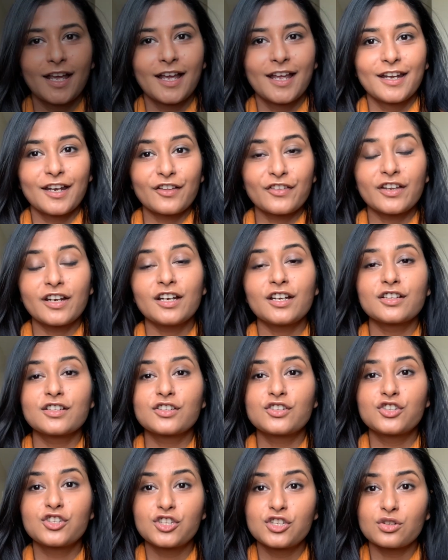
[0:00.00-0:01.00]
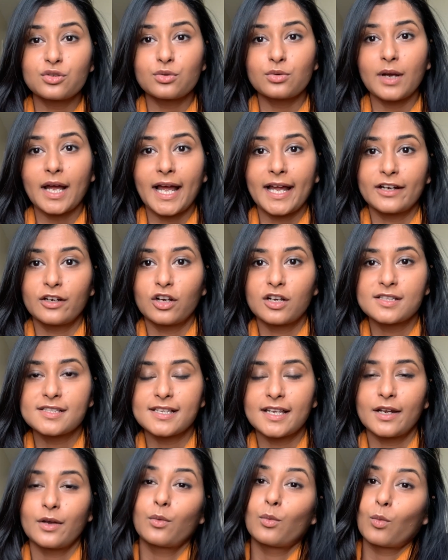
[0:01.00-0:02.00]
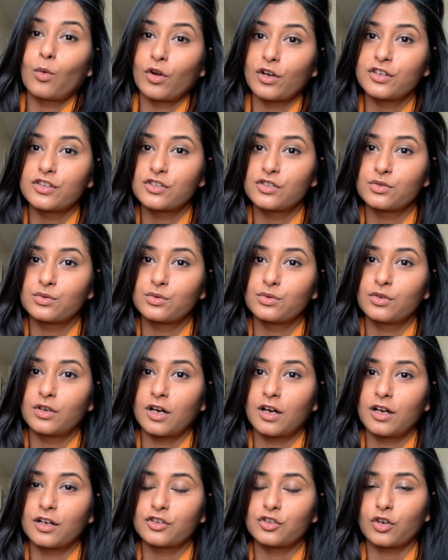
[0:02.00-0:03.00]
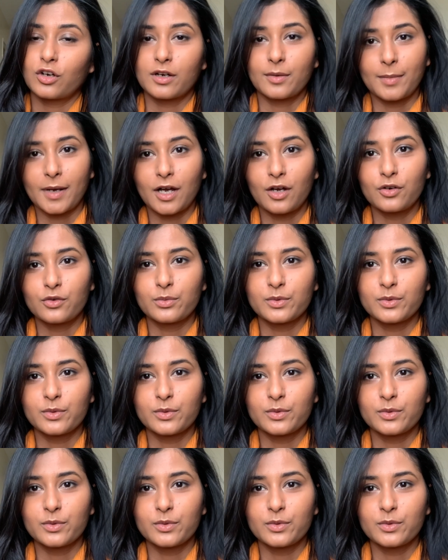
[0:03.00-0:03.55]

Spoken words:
Now there are two add-ons that I want to talk about,